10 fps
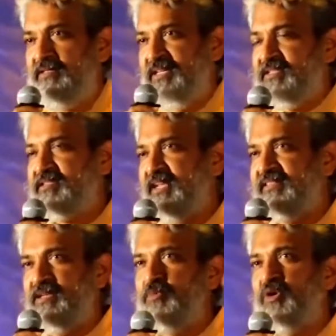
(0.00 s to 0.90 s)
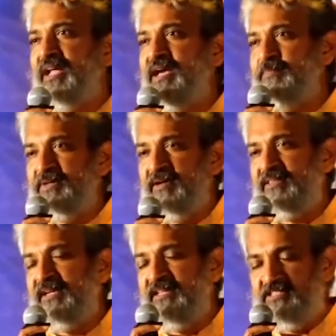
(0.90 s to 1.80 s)
There is nothing more happier
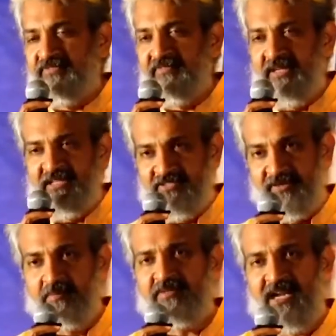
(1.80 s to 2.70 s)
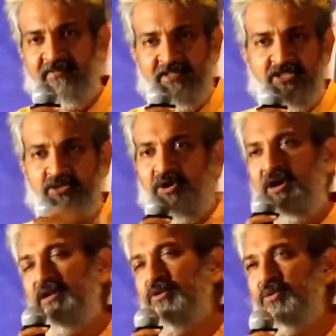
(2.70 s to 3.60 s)
than his, when his film travels to
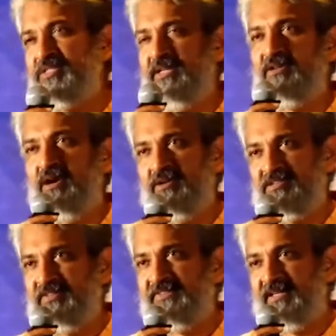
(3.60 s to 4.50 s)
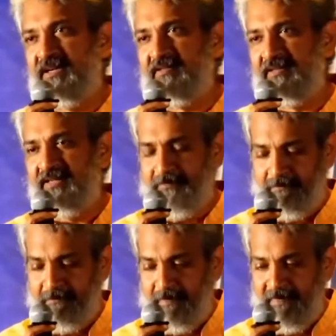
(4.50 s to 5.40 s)
all nooks and corners of the country.
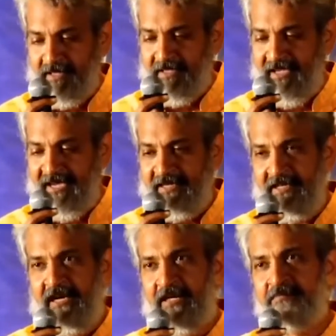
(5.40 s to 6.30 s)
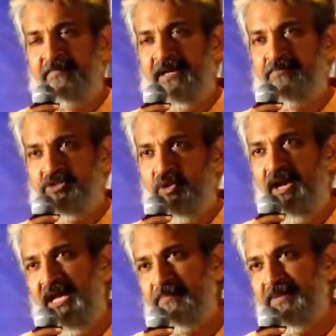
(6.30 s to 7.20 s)
And uh, I'm so
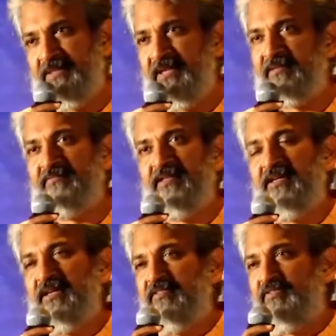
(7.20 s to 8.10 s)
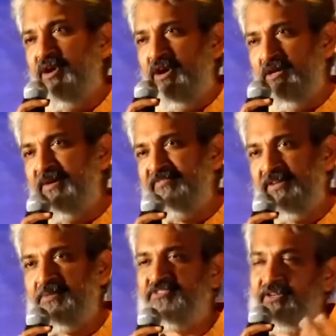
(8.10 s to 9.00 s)
happy that all my
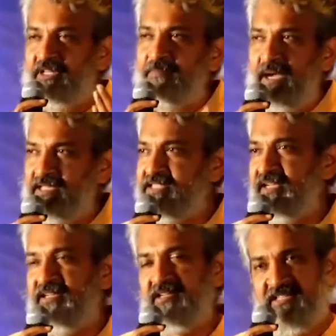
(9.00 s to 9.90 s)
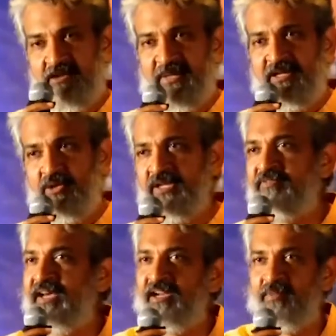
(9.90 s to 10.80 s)
films for the past 10 years have been doing
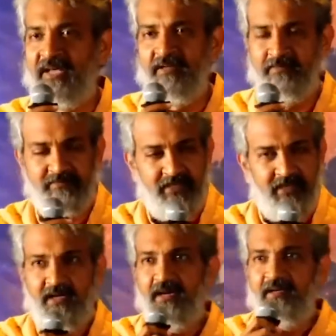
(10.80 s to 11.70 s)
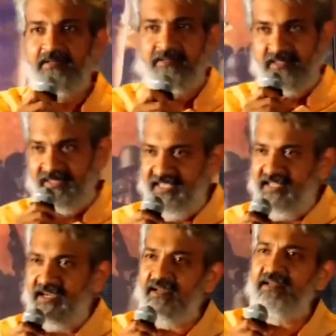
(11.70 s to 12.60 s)
very well.
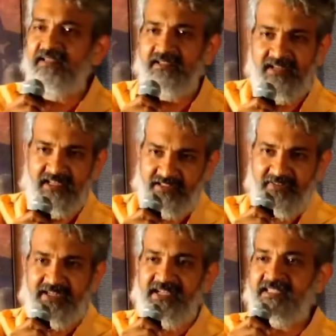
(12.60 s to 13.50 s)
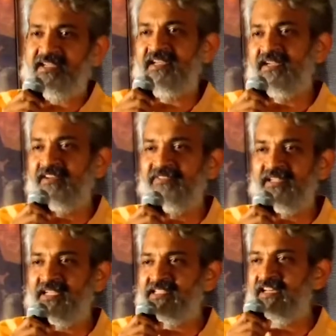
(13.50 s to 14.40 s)
Dheera does fantastic, has done
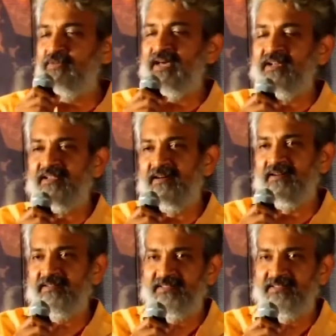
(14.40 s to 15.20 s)
fantastically well here.